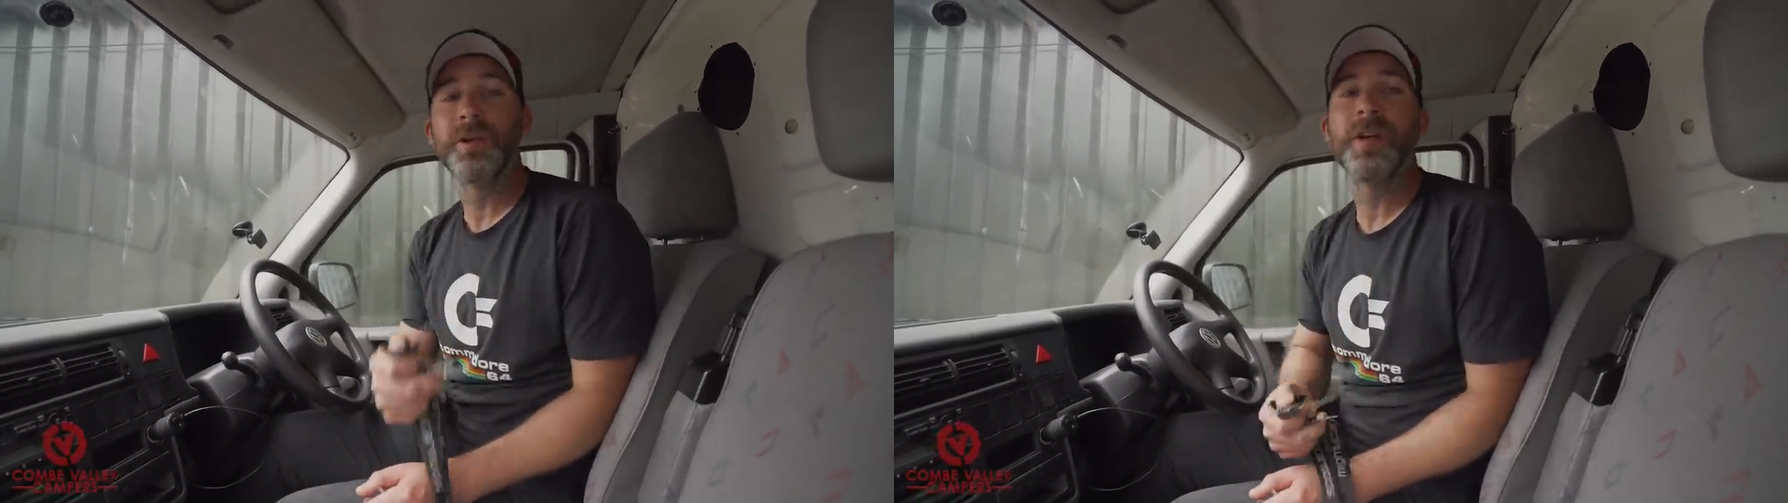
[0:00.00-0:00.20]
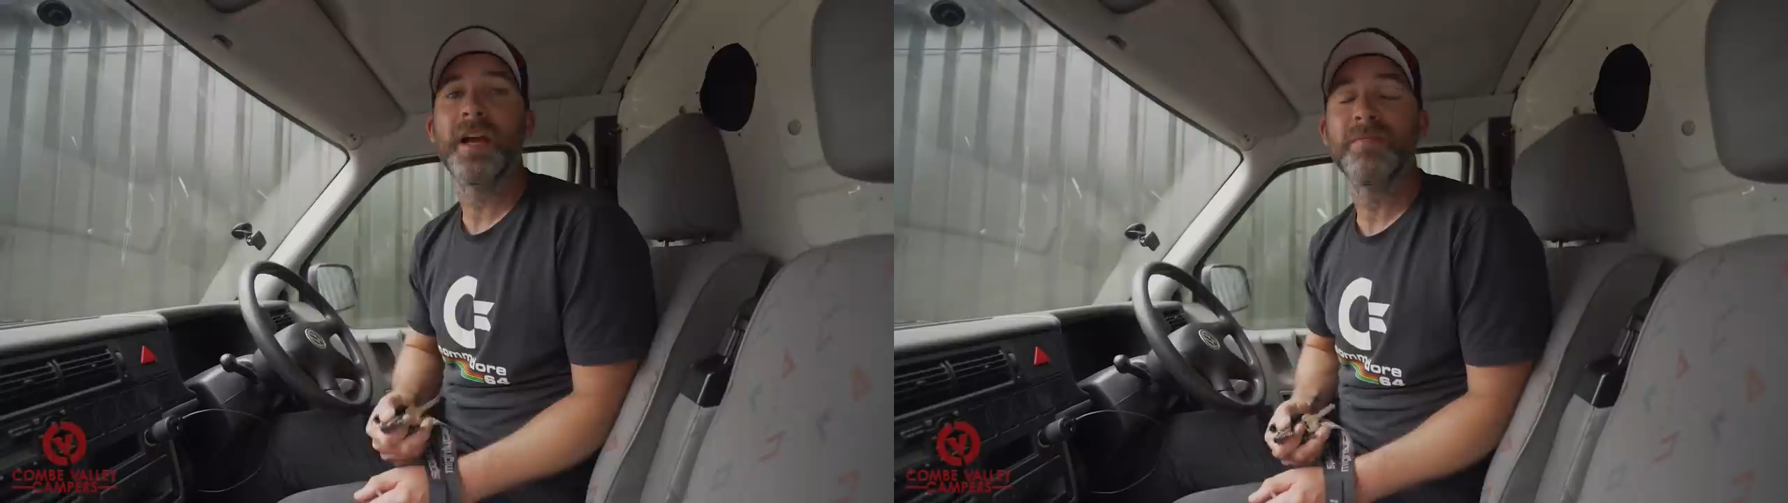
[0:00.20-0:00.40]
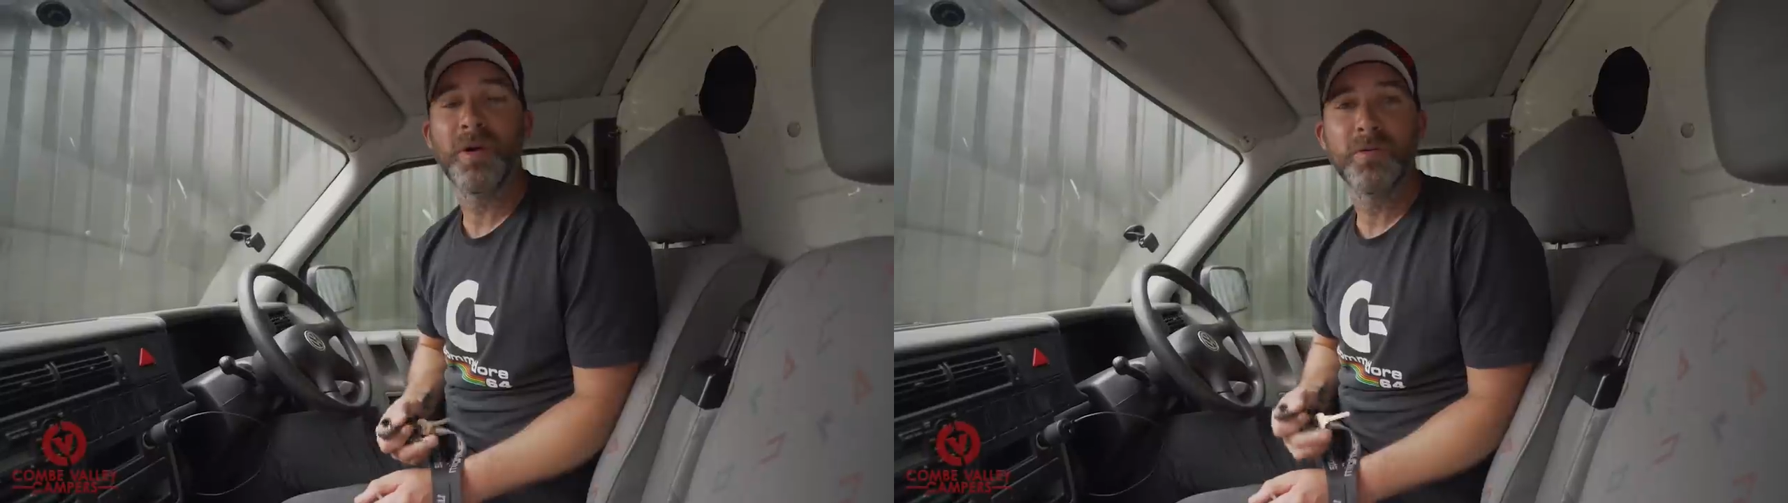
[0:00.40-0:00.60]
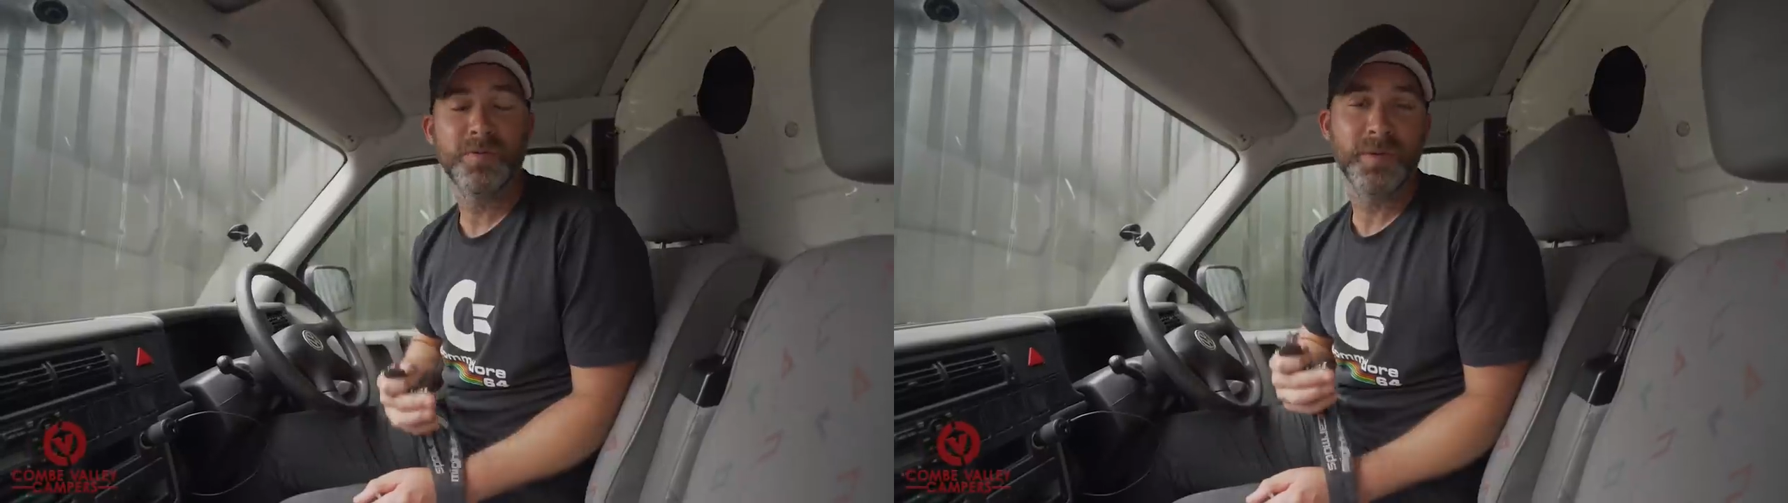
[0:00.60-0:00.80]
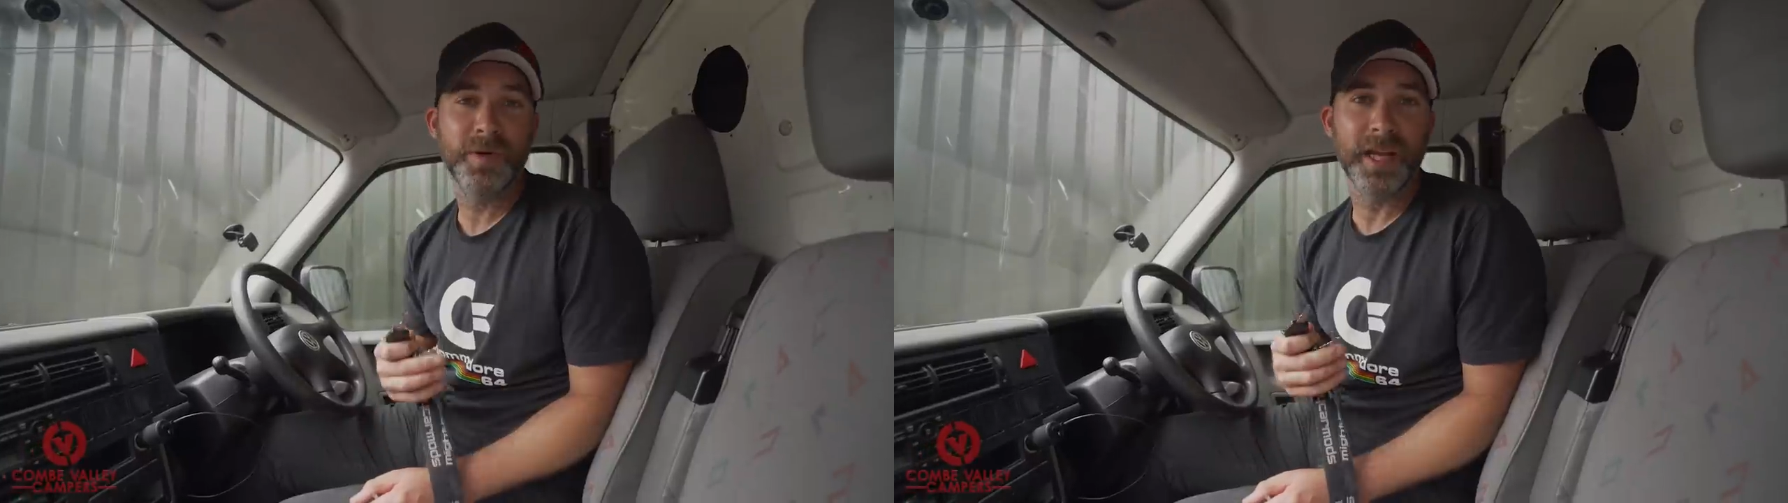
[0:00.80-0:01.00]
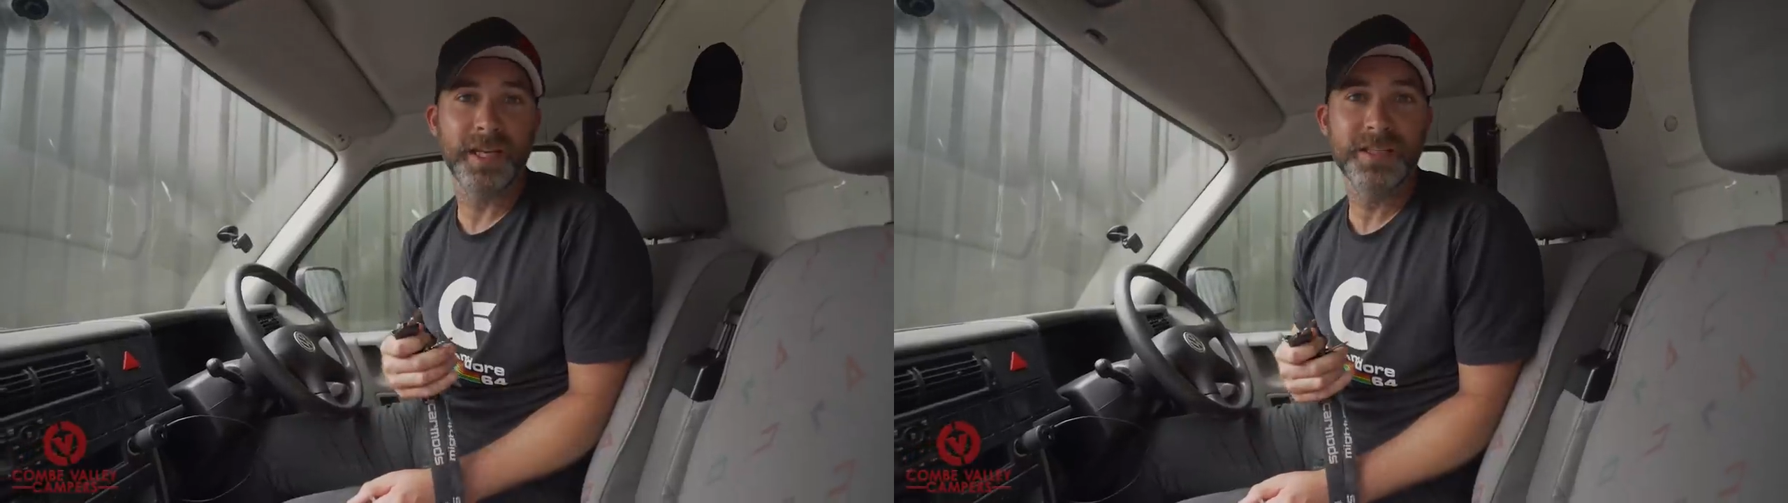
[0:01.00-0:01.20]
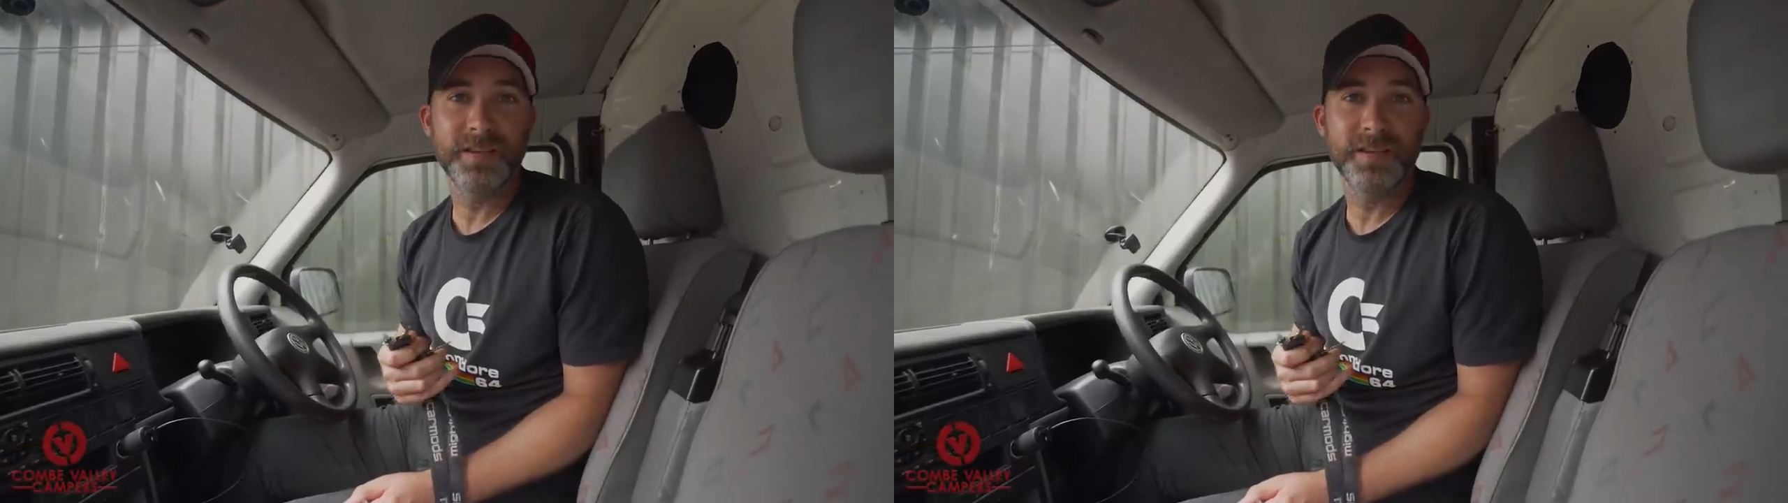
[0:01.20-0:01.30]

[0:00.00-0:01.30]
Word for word: you'll have multiple keys